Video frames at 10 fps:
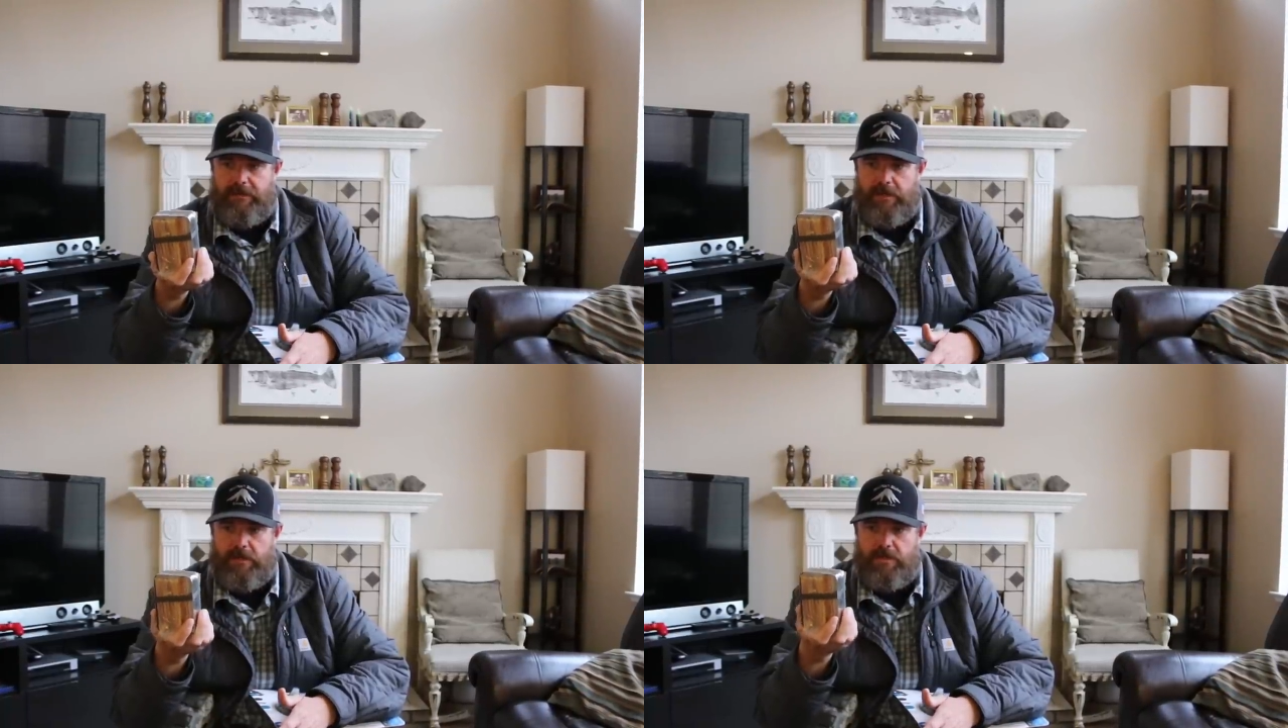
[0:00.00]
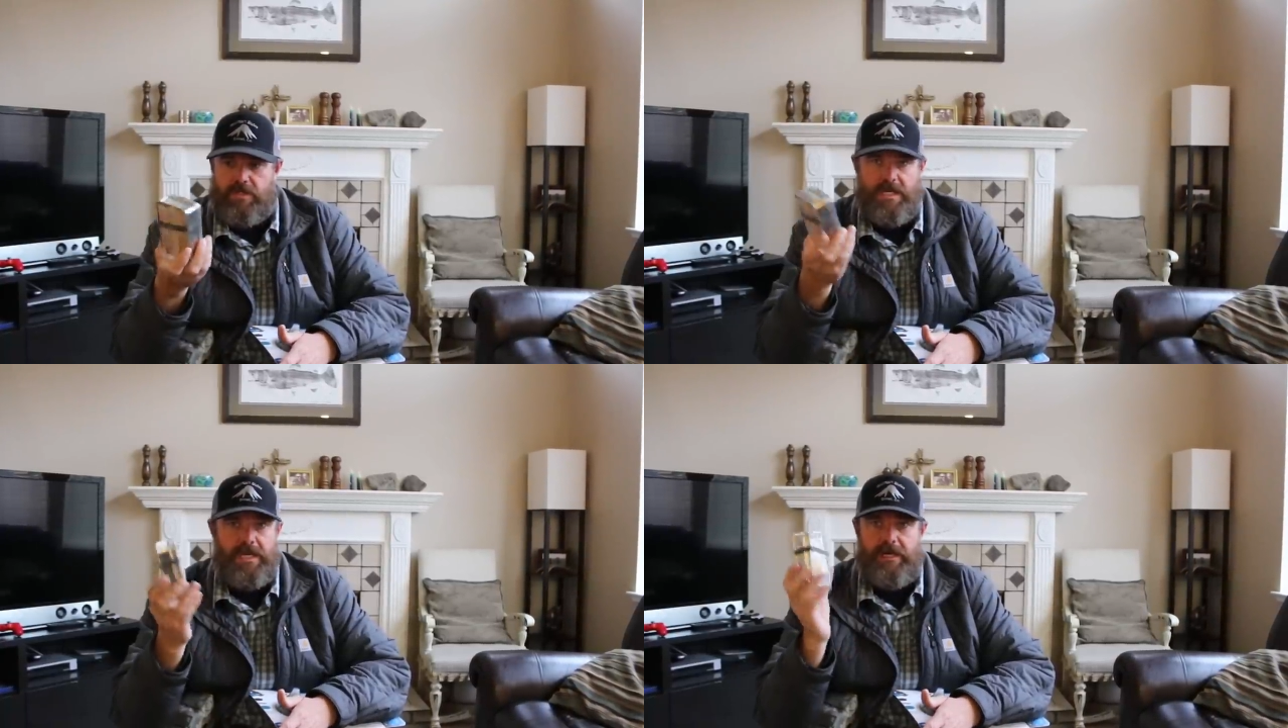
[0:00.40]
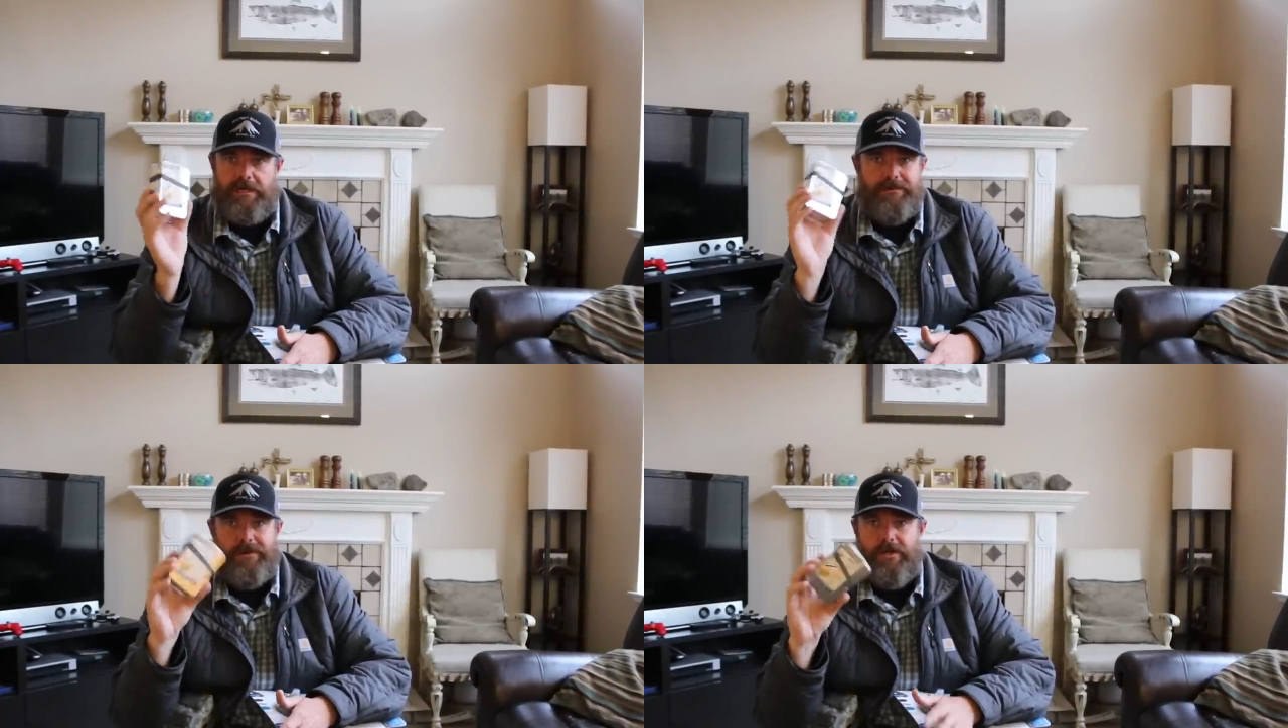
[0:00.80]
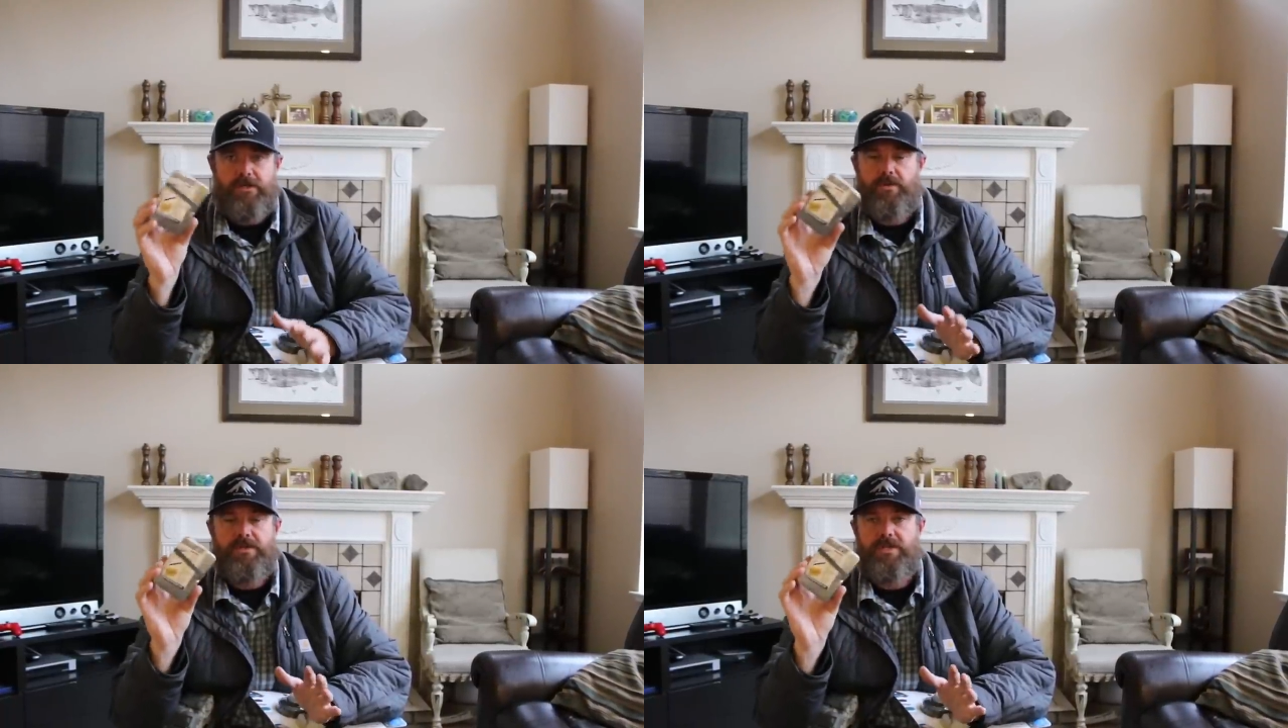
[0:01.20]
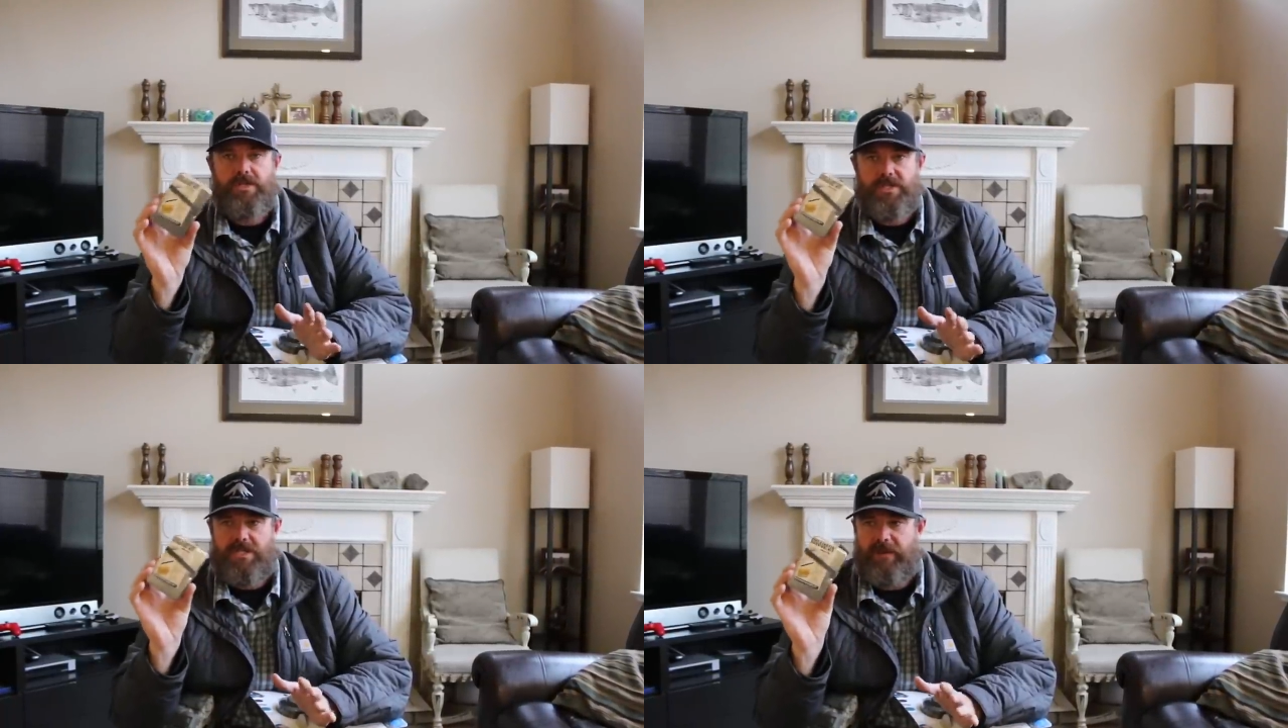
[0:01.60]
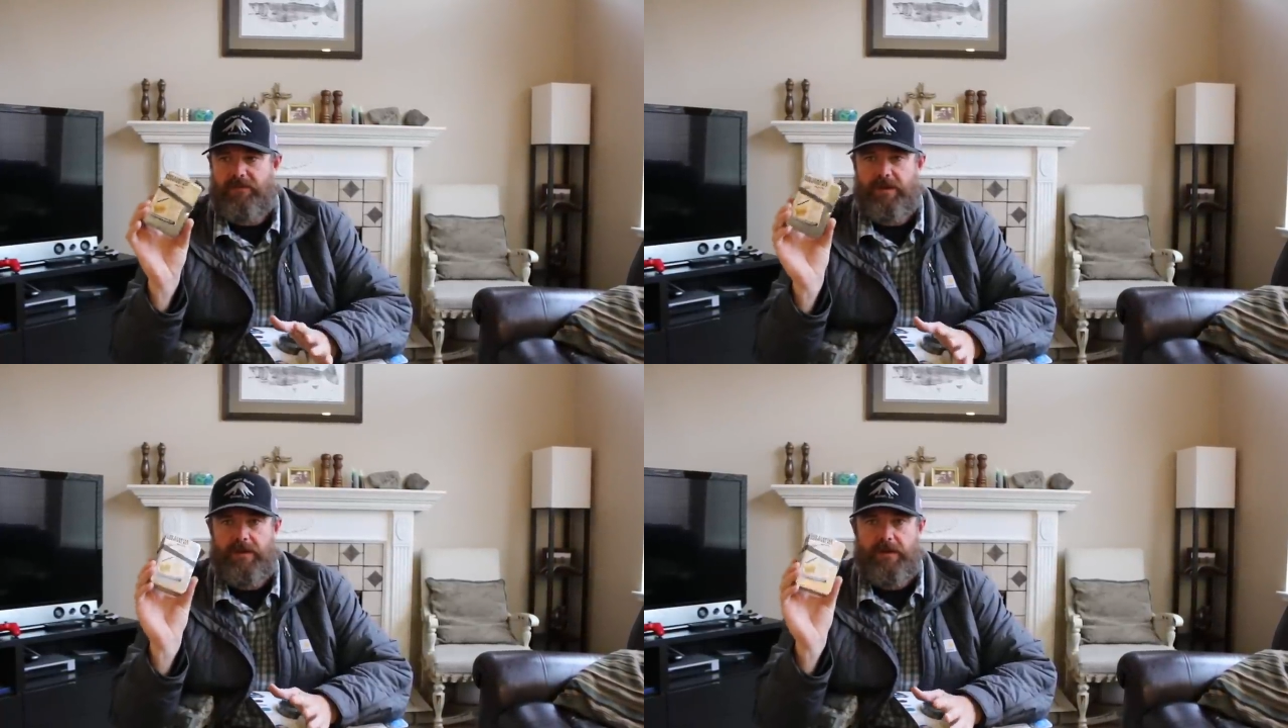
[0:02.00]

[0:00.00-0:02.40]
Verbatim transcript: There's all sorts of good stuff in